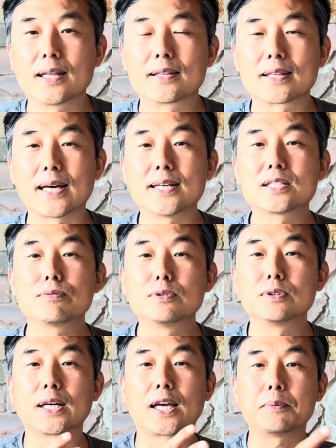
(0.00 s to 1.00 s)
And that
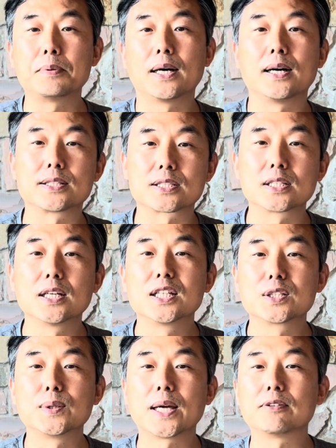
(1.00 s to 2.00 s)
will help us
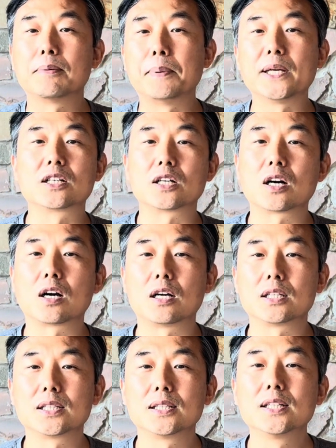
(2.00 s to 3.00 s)
to have a bigger
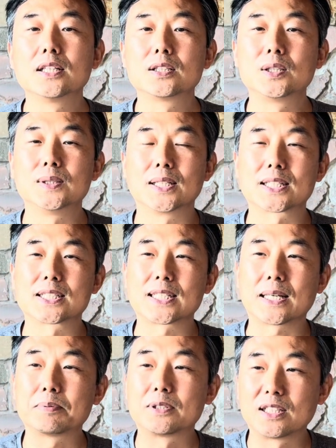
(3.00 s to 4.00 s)
heart, to
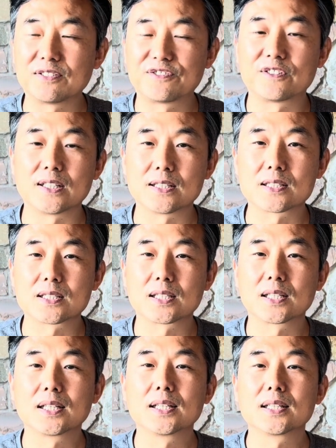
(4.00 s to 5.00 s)
accept difference,
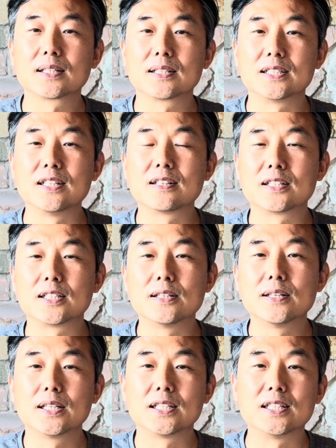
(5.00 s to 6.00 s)

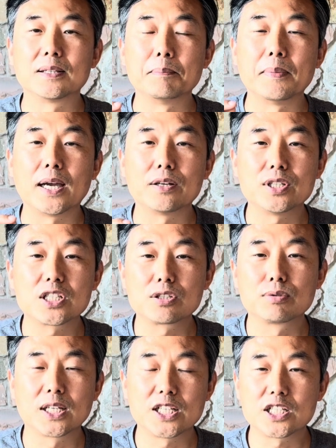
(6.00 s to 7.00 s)
either in a marriage
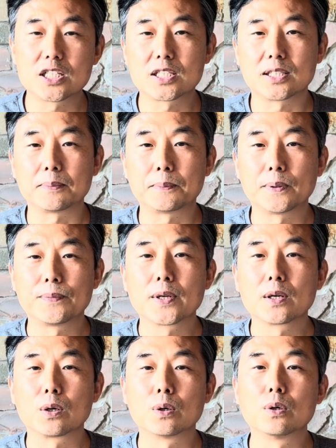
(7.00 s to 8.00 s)
relationship,
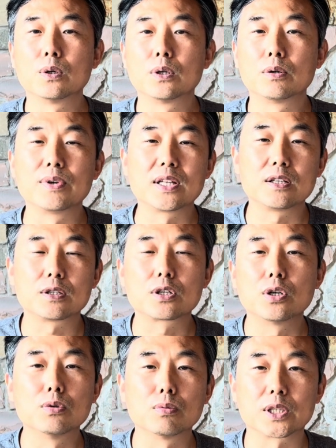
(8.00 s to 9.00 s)
or with your
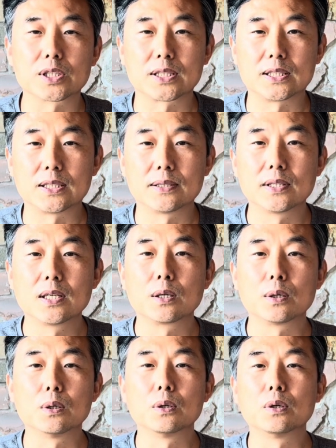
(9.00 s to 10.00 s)
coworker,
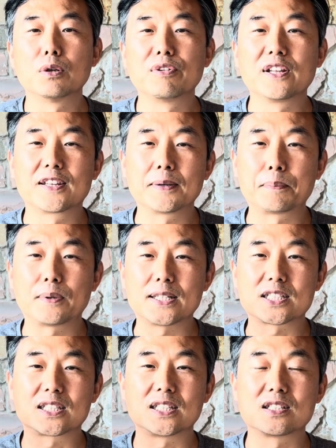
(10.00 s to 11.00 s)
or with the
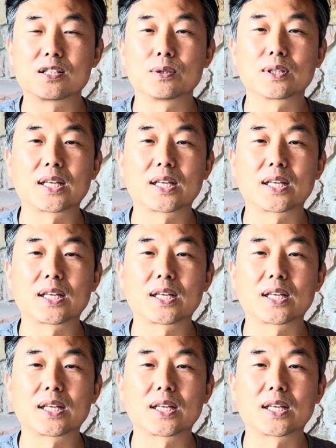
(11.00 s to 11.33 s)
presidential